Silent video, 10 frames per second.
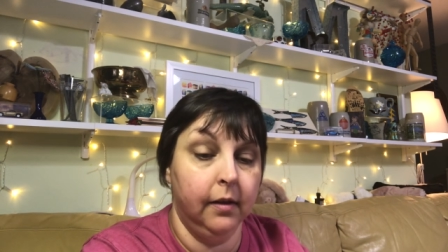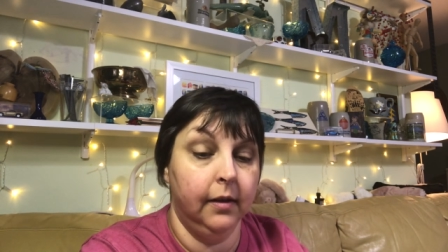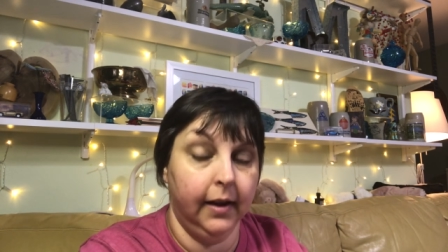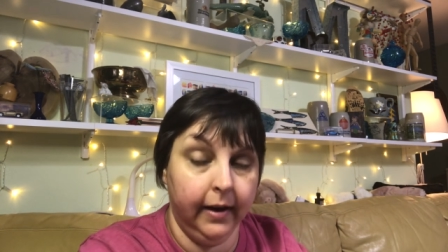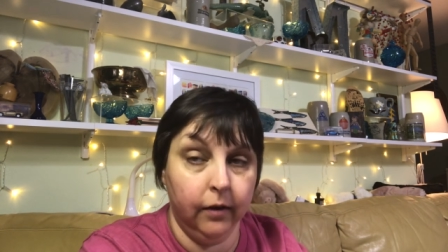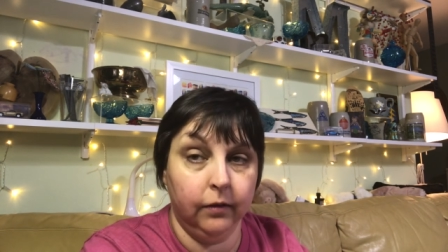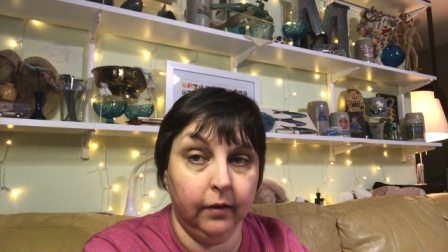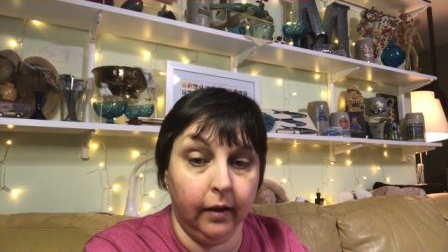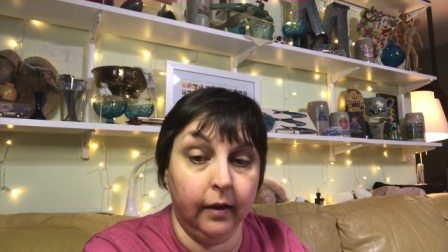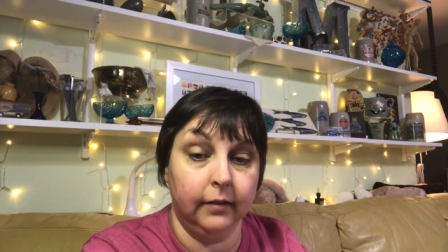here's,
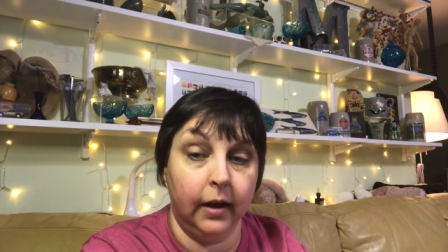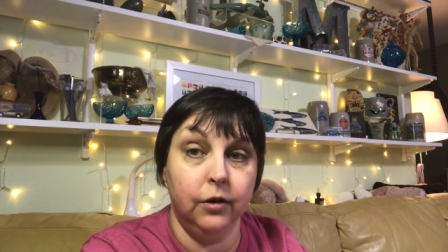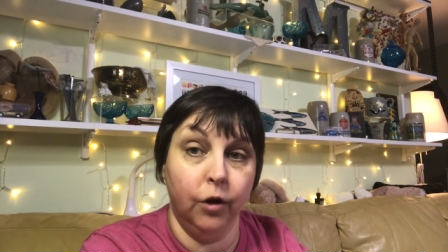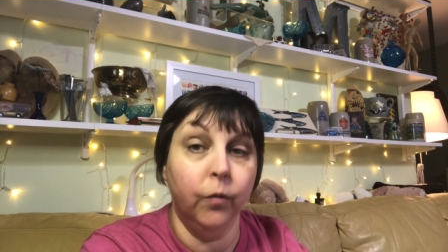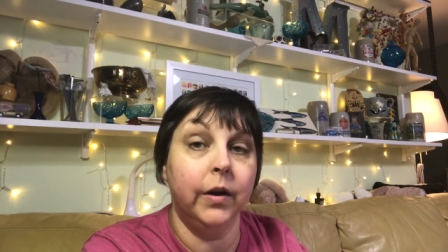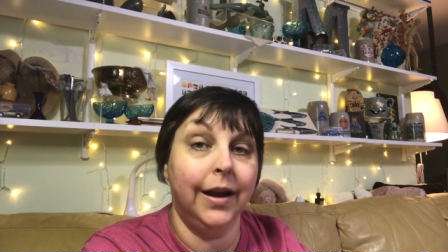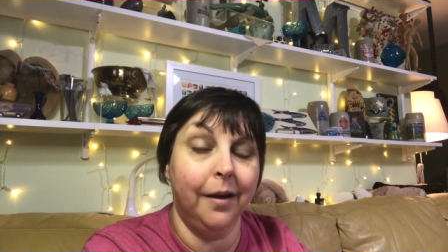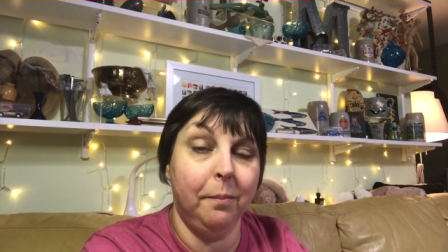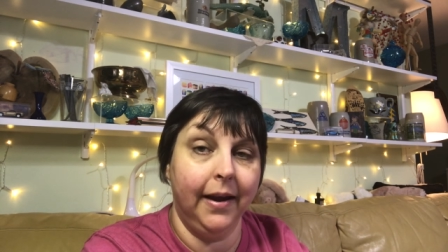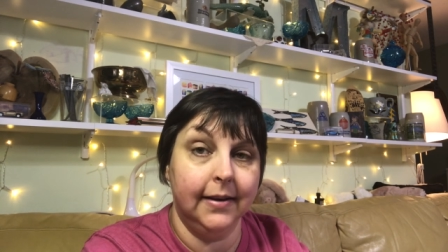because I don't want to
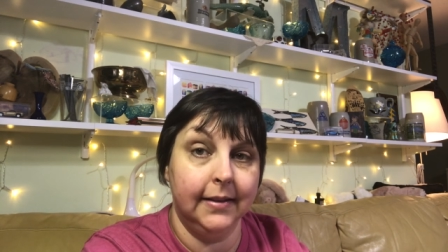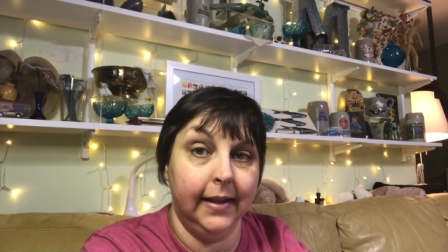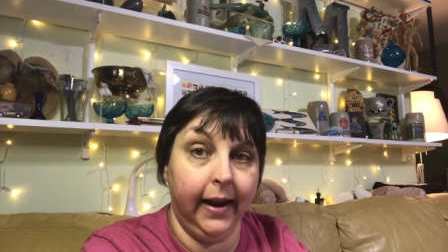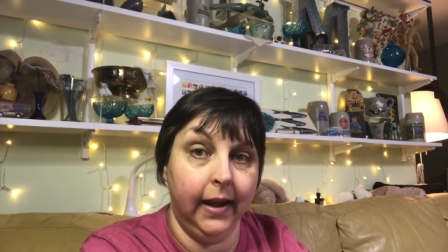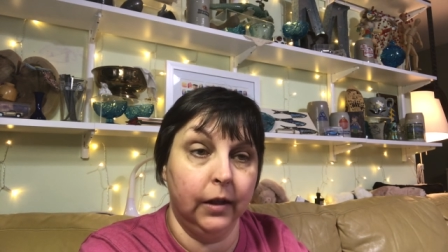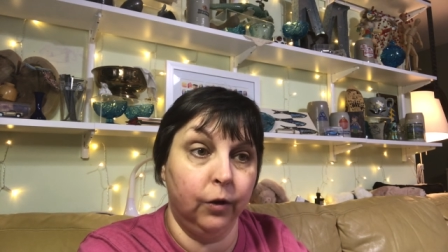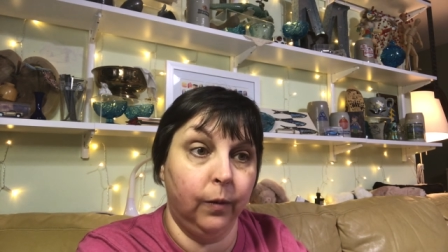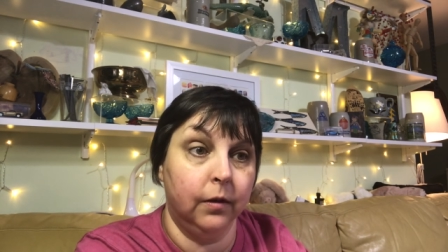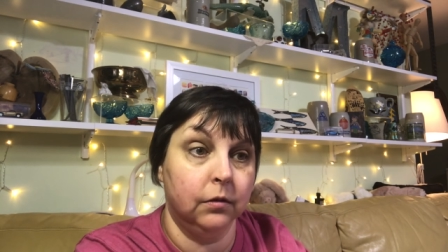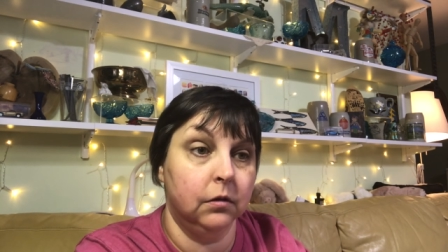abandon the halo
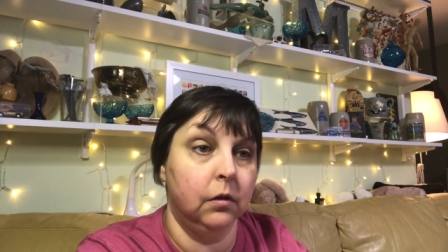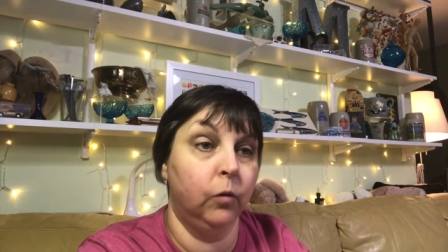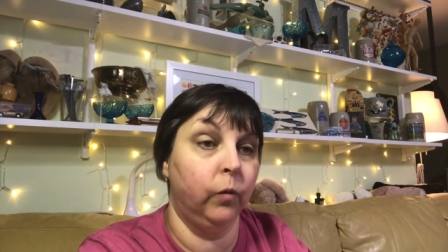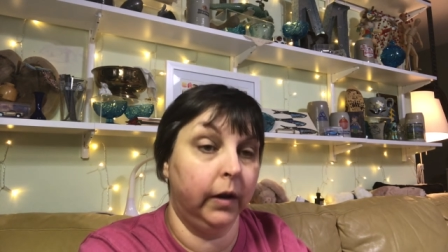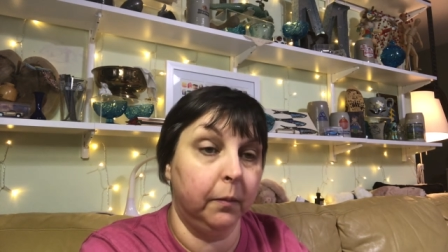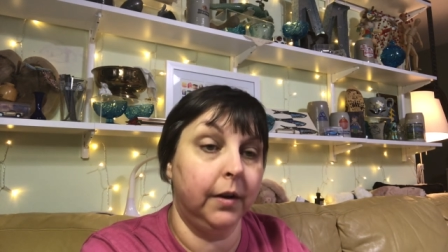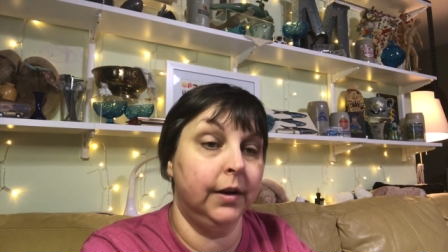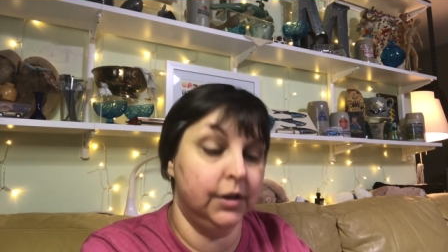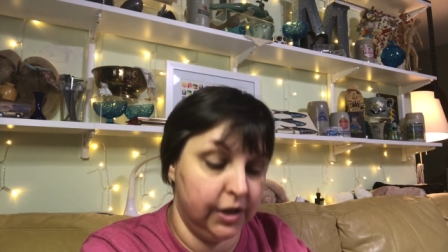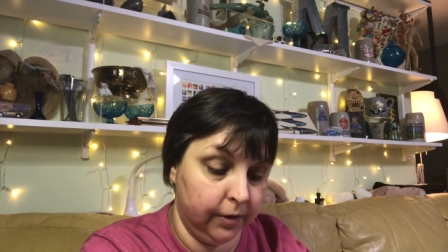quilt, what I'm going to
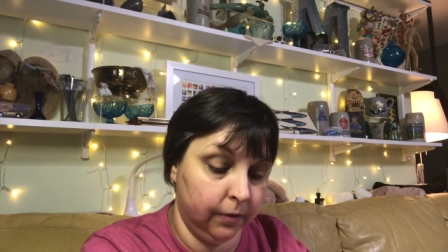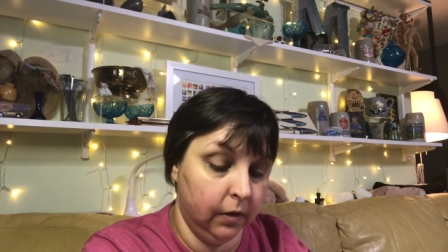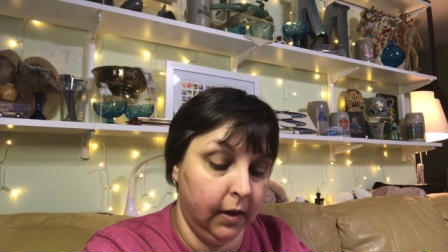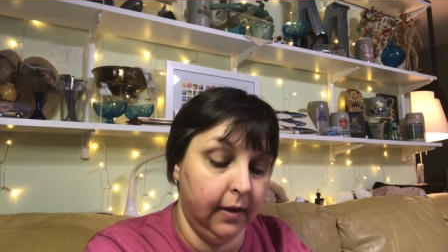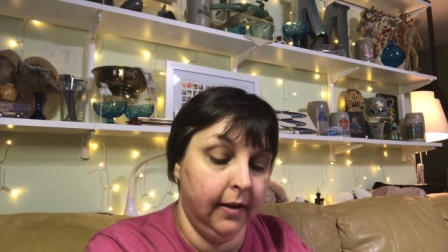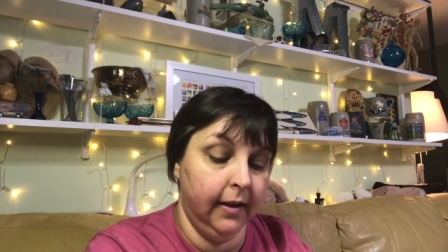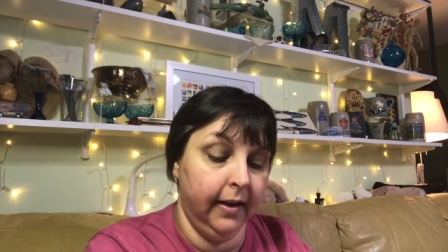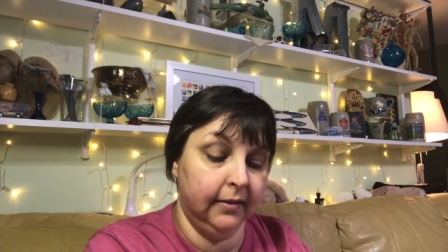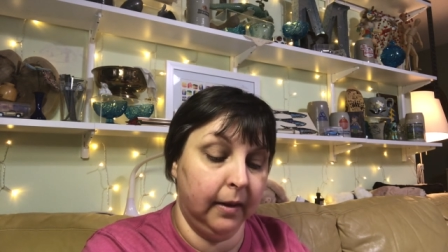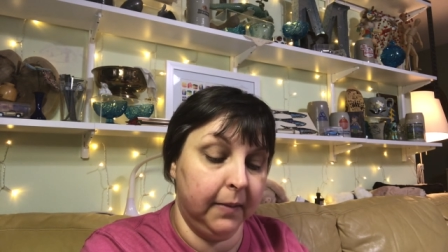do
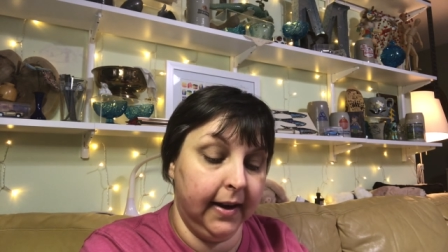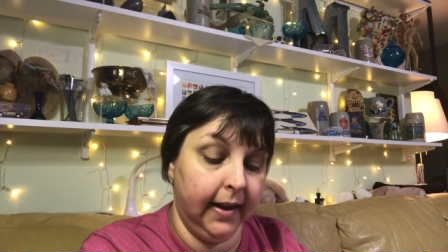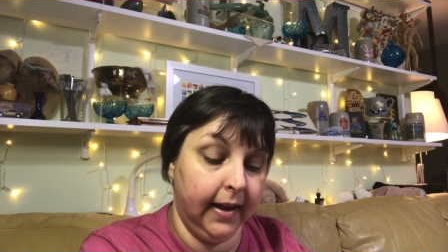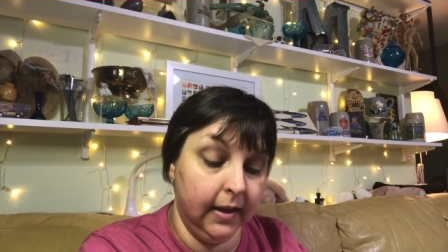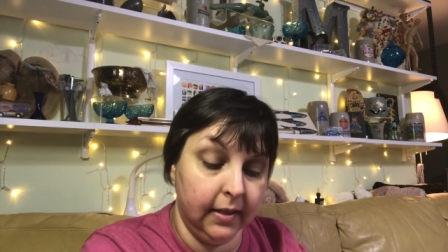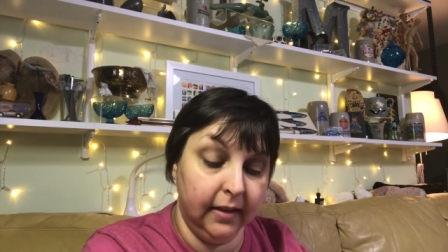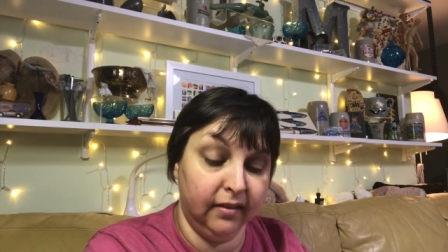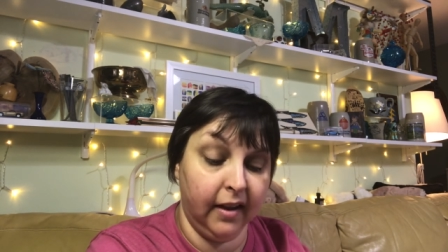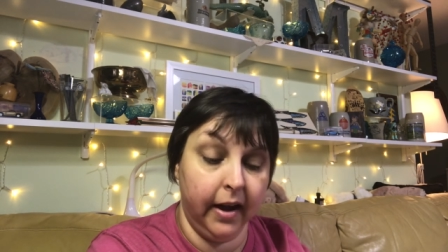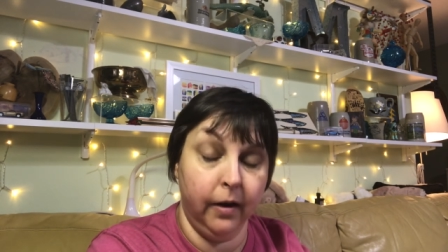is I'm going to get this
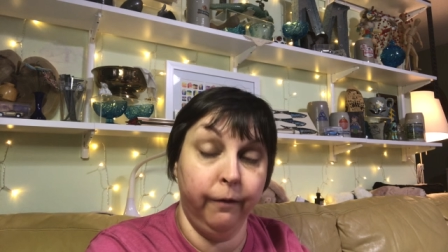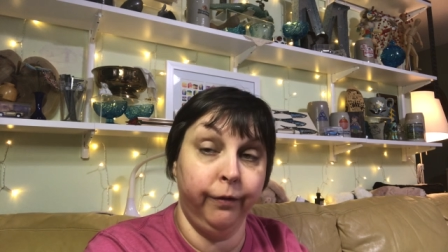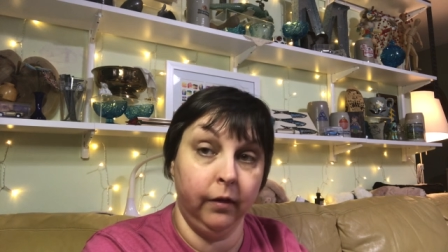kind of